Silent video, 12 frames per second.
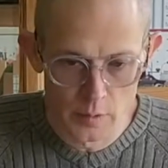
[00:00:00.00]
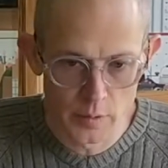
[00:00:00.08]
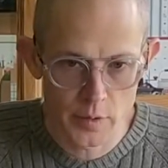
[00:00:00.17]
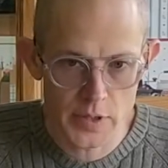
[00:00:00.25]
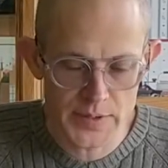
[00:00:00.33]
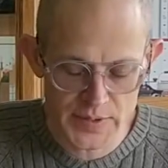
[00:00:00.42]

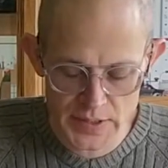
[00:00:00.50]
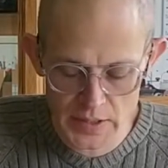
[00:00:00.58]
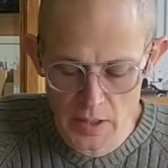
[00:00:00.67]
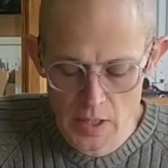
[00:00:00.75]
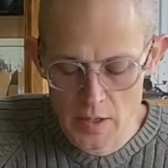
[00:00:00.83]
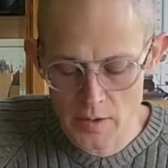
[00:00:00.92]
Great
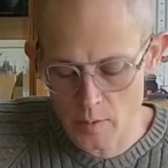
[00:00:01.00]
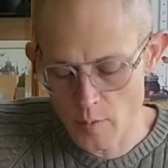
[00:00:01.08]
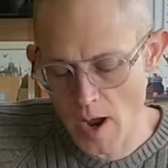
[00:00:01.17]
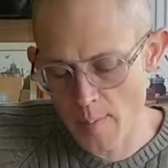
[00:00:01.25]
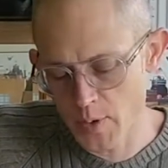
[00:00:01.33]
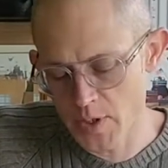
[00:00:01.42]
tea. The
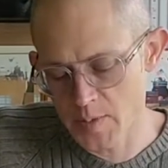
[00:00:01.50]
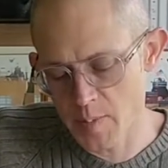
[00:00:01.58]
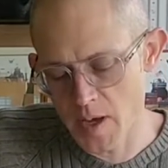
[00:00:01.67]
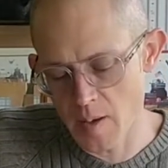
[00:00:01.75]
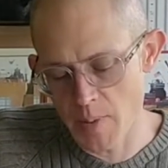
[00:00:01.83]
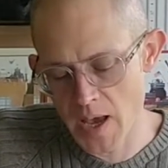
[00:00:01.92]
wrapper is
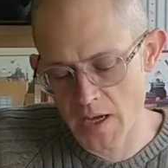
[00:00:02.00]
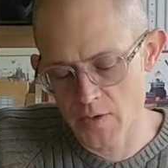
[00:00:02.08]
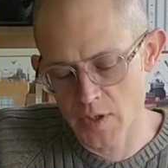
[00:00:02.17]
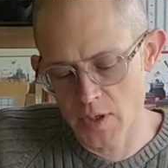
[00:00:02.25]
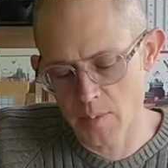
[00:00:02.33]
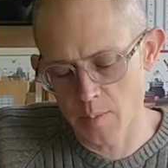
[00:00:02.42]
by
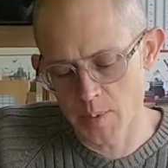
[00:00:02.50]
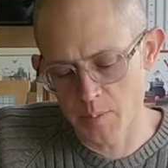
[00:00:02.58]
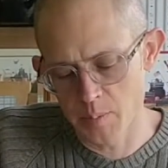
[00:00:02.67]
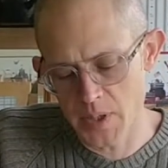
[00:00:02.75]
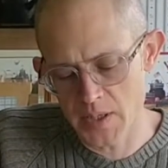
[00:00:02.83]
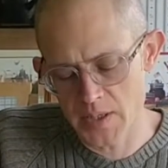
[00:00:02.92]
Patrick
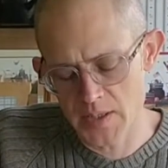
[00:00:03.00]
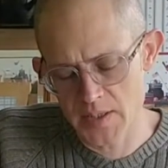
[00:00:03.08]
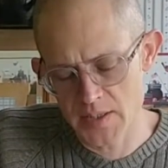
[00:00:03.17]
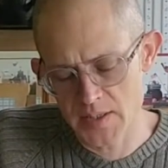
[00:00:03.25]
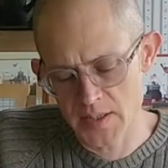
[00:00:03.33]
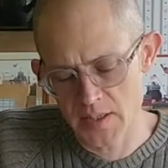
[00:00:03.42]

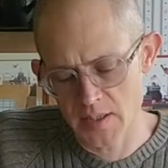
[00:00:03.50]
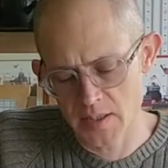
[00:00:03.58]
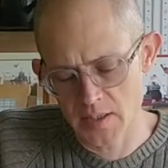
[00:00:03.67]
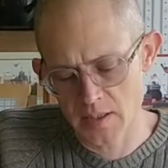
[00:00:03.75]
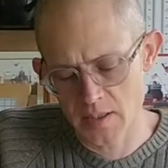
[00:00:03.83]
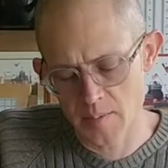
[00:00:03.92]
Benedicic.